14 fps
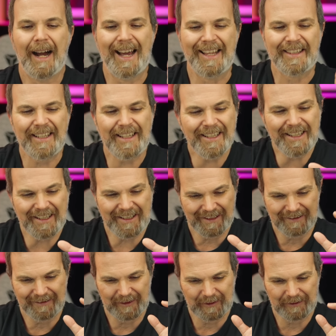I think
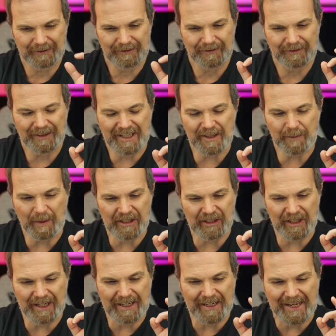this
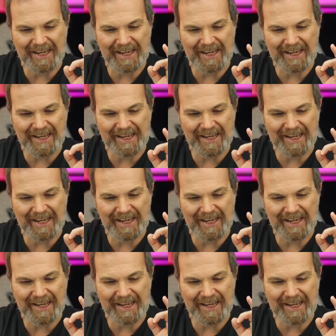machine